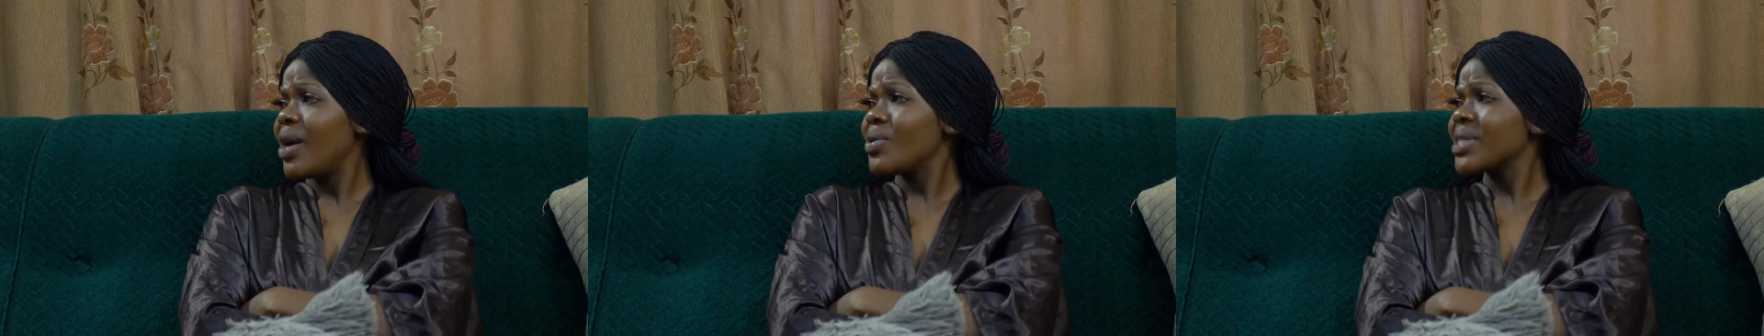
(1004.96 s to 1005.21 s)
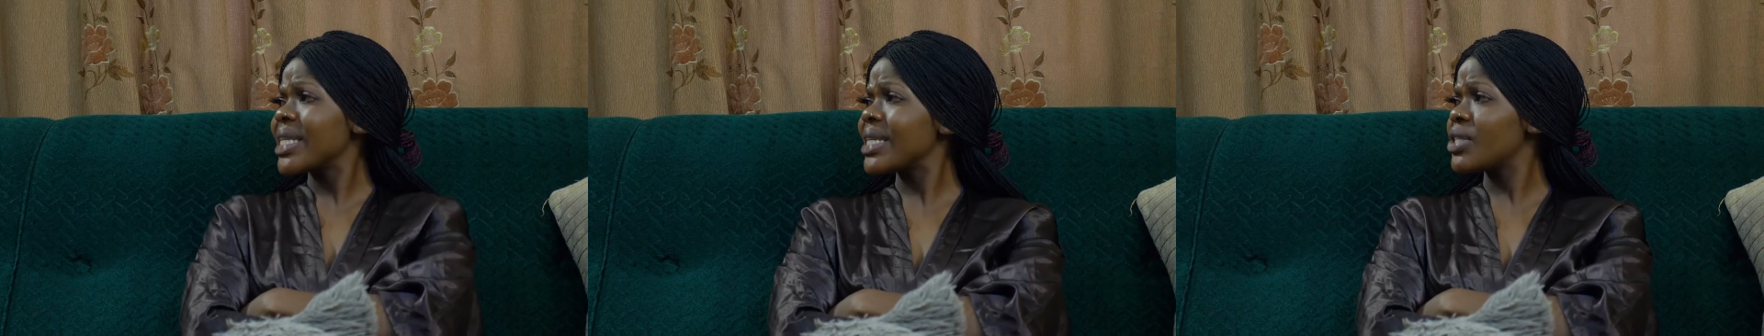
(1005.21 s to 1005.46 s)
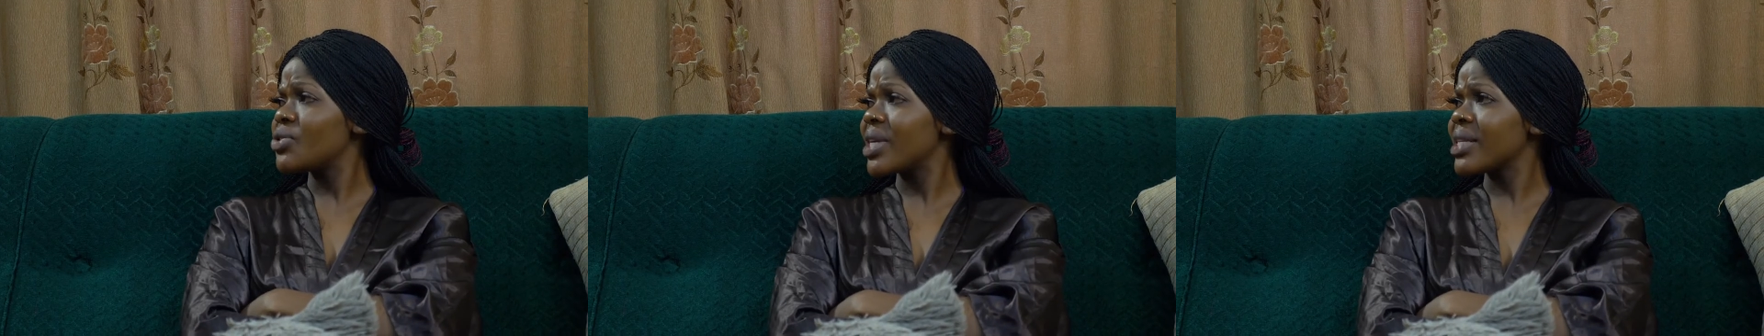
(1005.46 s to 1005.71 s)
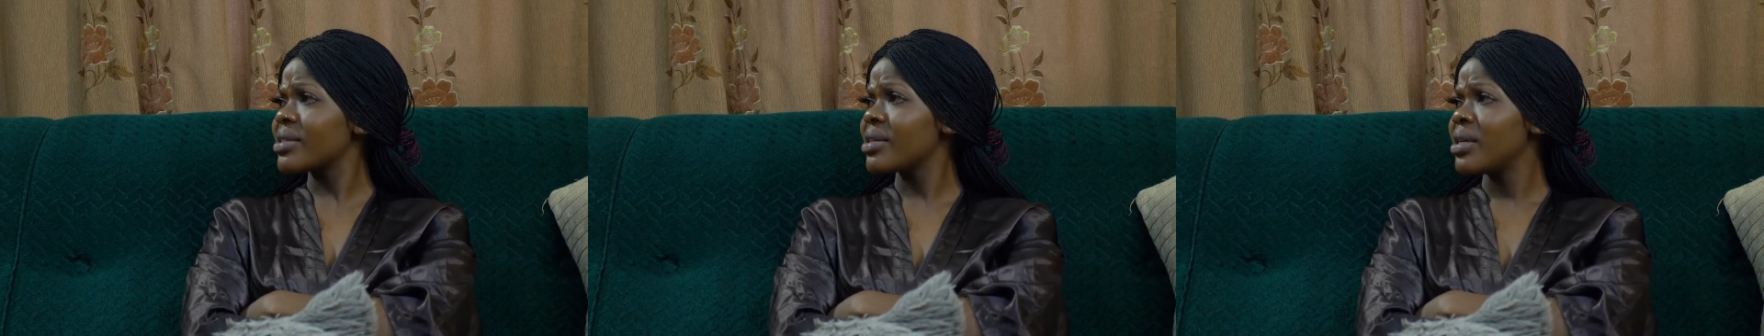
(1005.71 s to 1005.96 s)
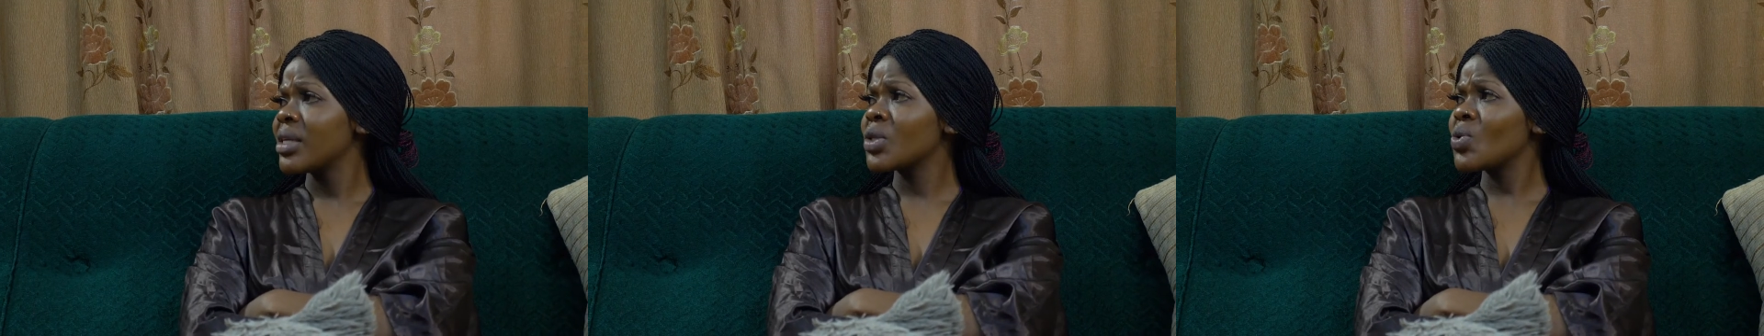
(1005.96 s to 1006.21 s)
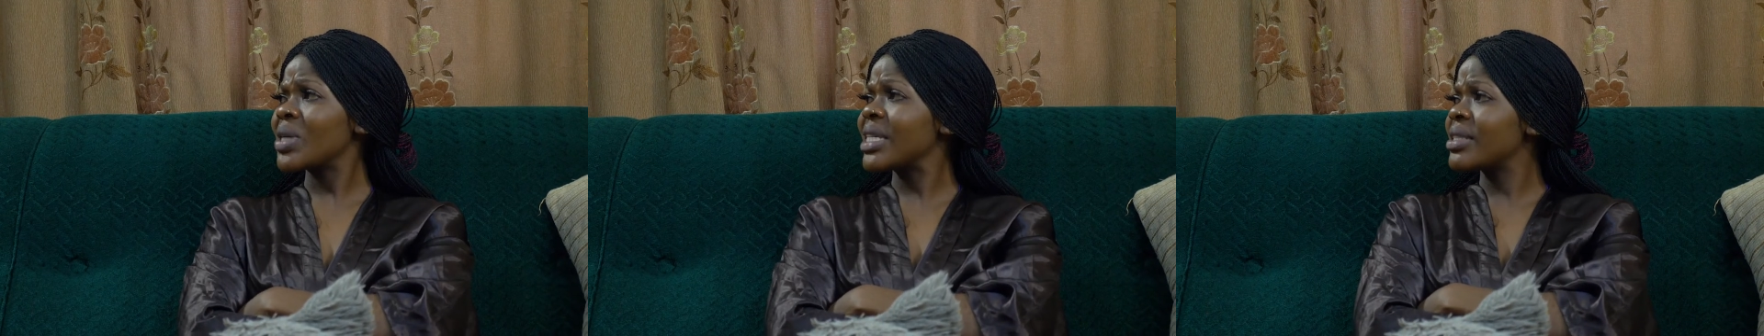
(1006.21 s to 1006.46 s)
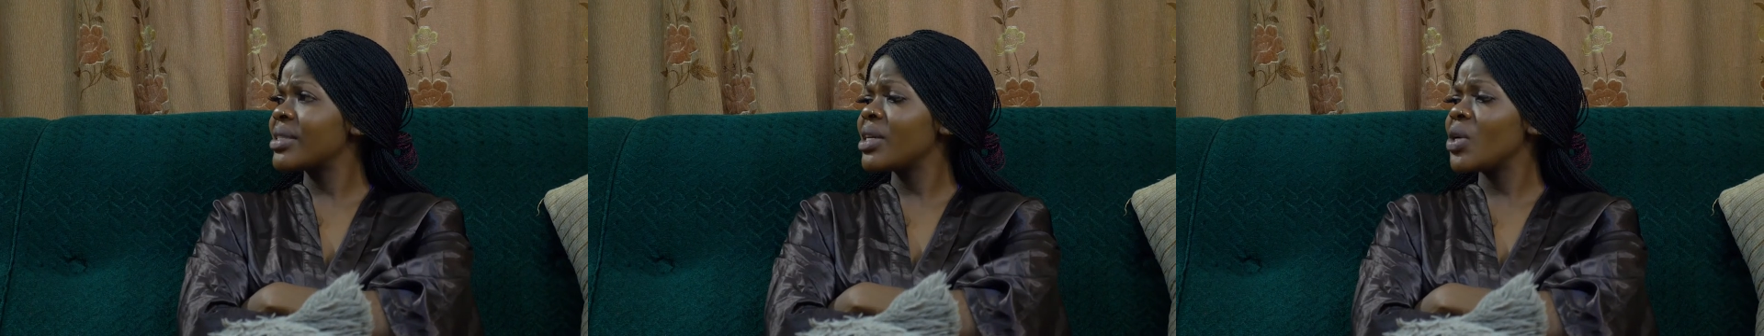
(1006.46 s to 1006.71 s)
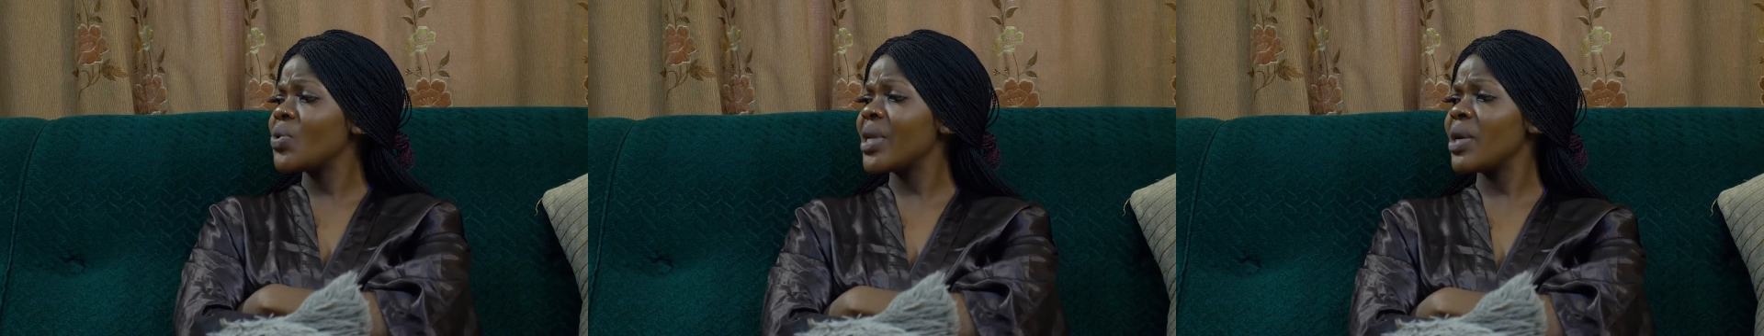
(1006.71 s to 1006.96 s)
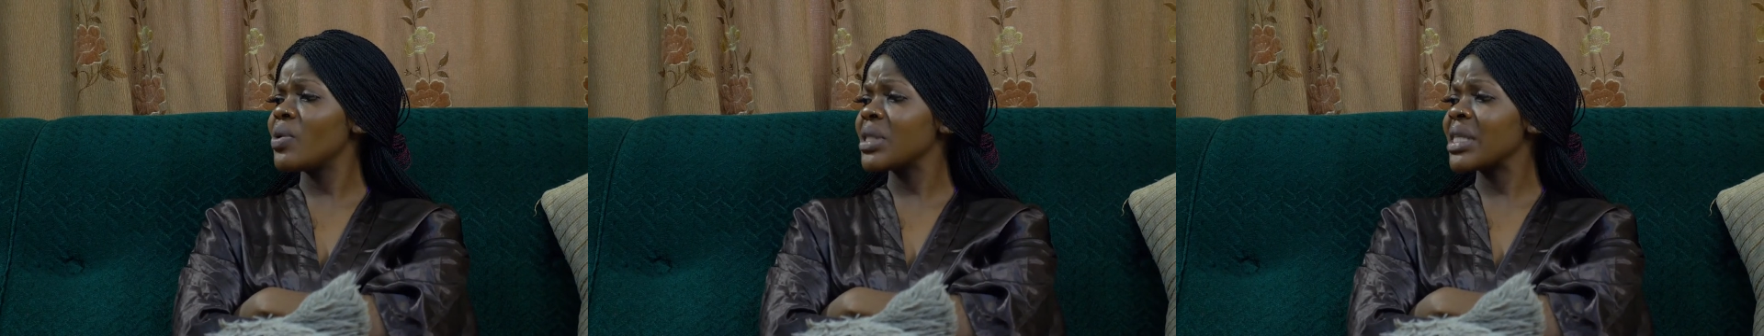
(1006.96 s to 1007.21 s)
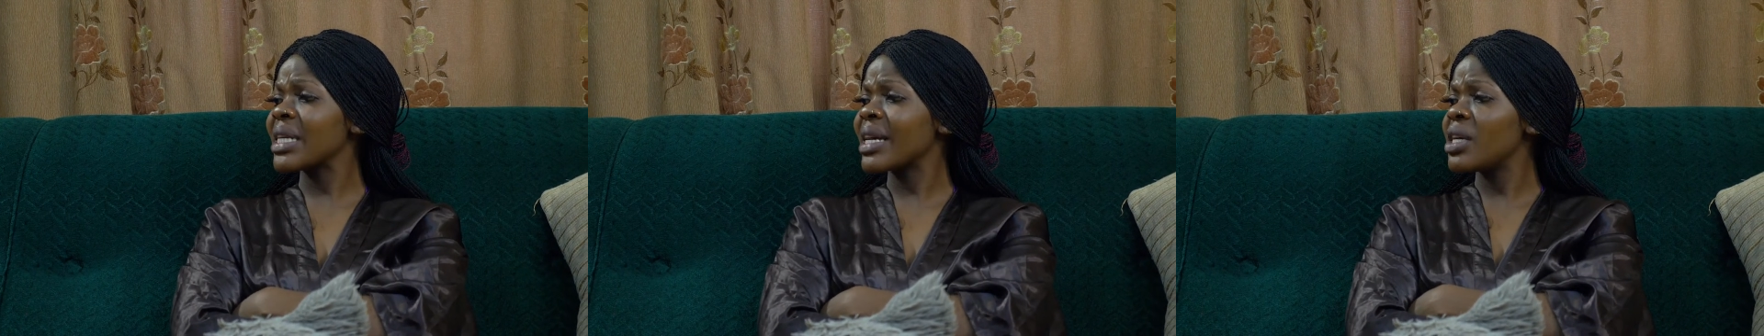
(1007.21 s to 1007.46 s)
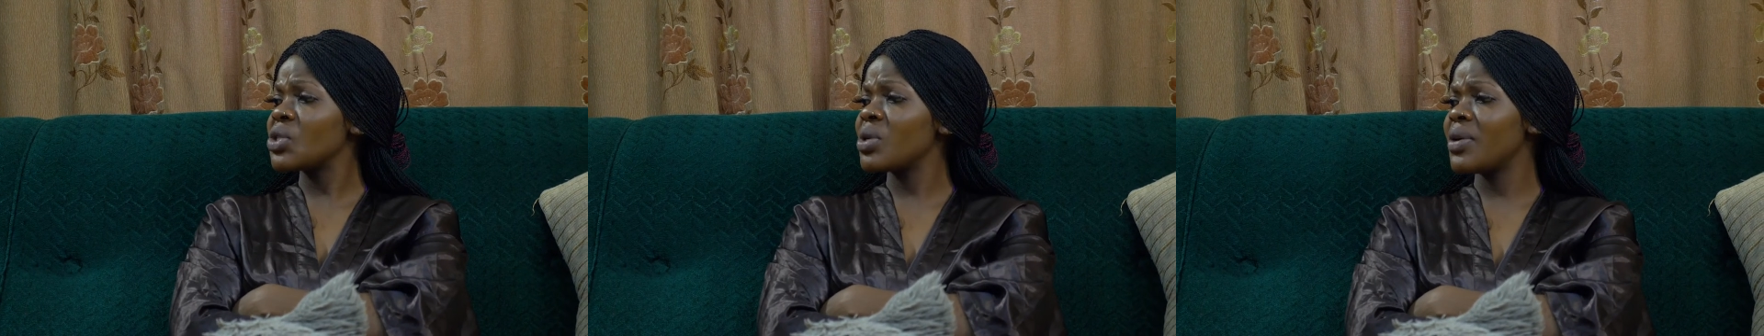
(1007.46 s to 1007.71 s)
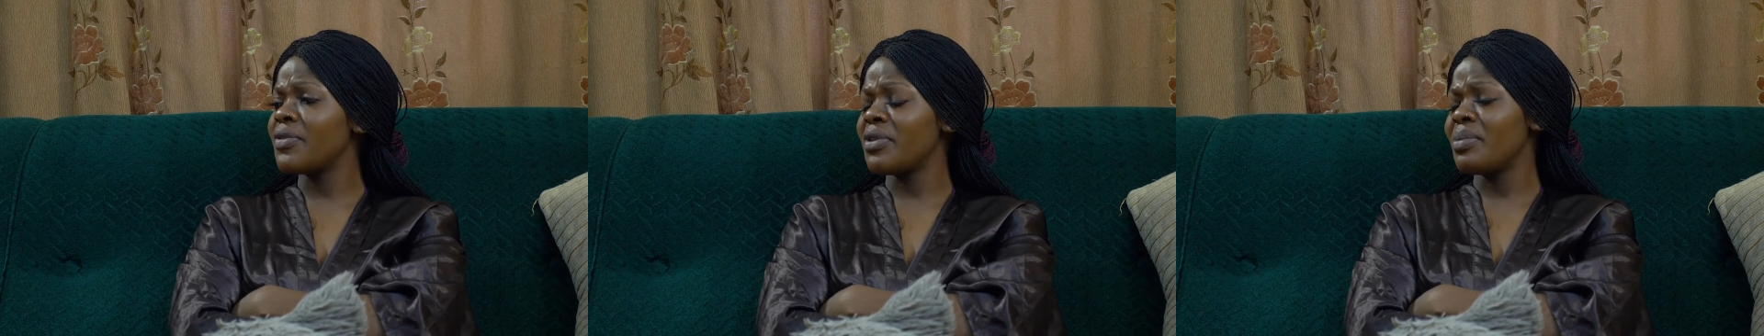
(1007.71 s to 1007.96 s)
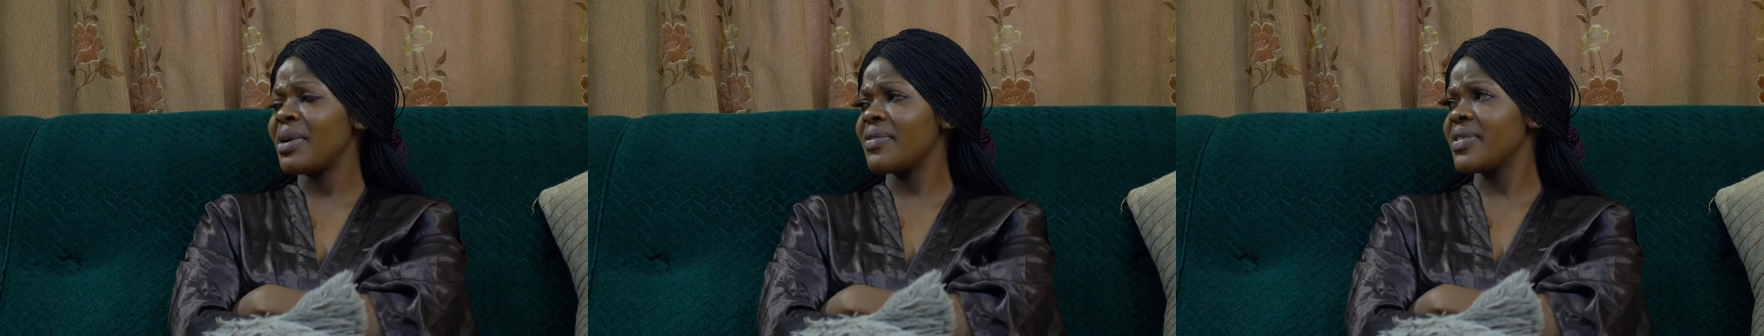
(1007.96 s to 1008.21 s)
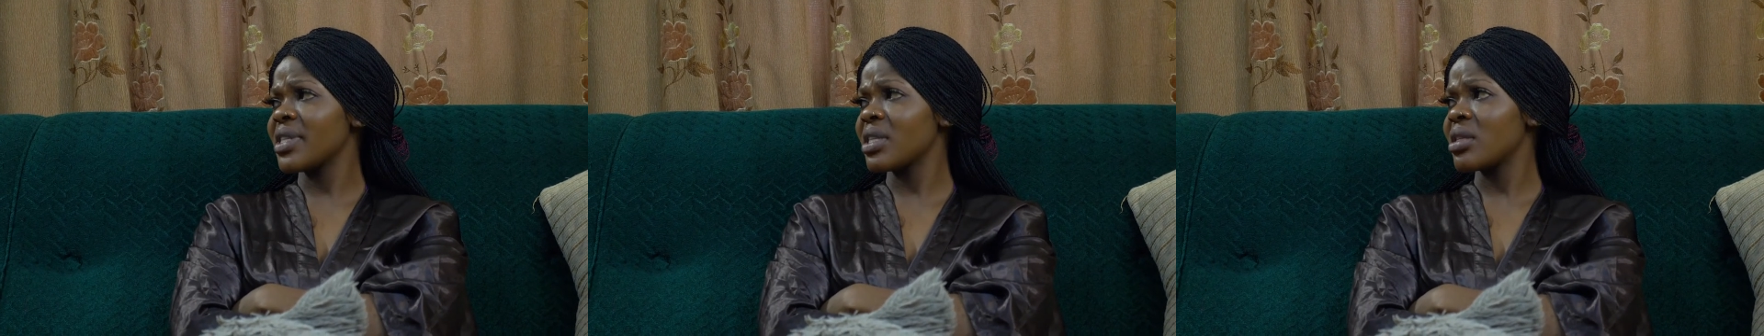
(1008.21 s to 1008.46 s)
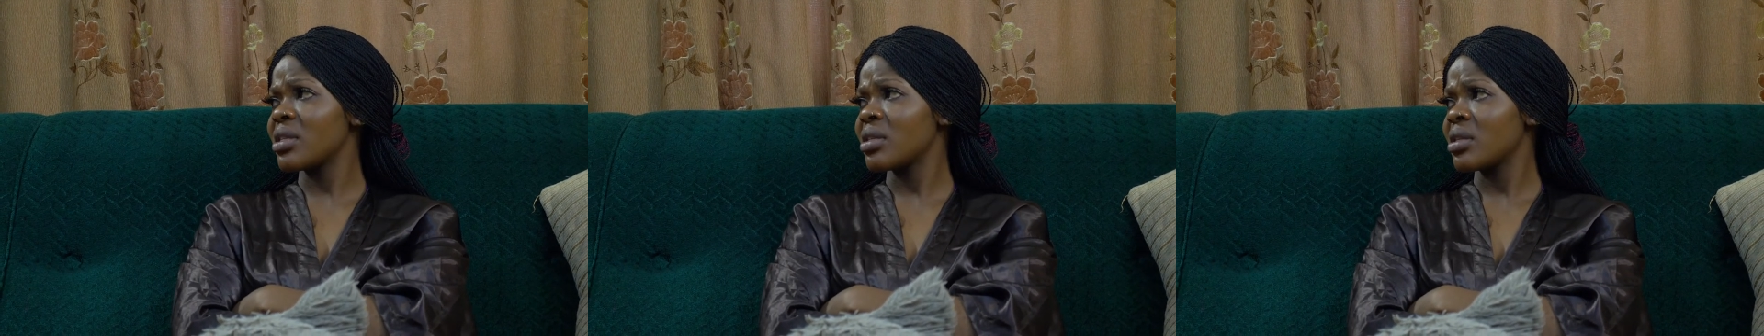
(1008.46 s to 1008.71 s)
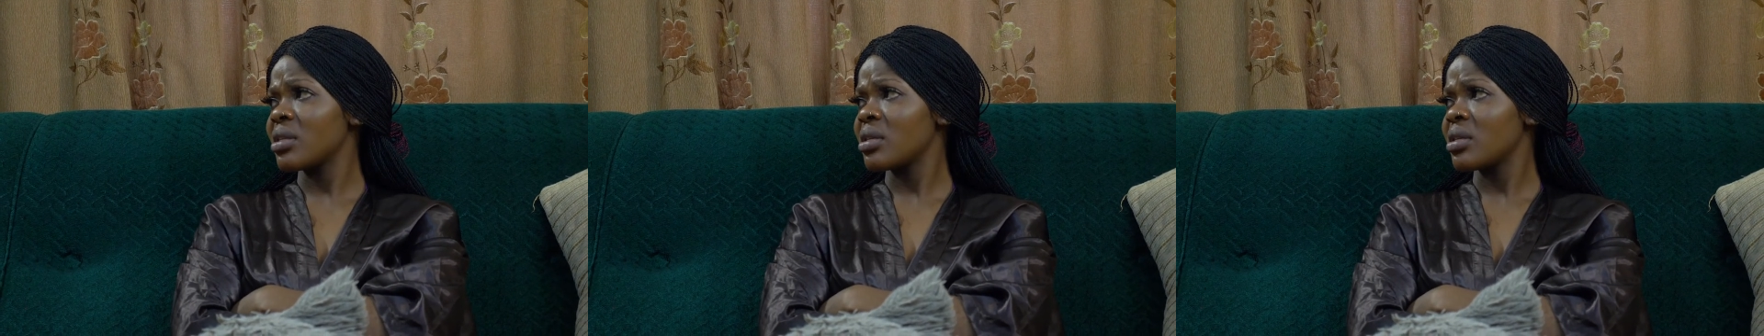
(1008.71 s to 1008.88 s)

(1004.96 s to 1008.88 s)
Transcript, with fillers: How was he dressed? So I can tell whether it was a casual or formal visit.